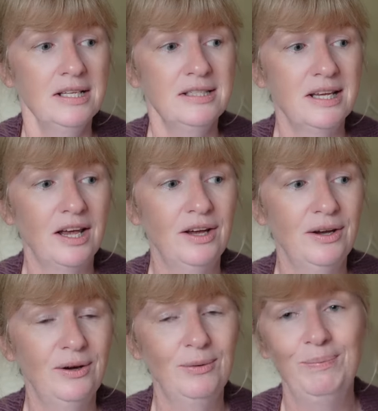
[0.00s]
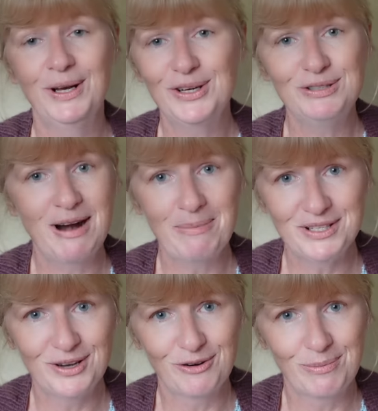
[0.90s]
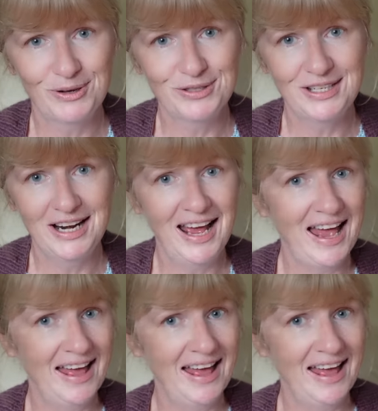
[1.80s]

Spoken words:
So because rabbits are crepuscular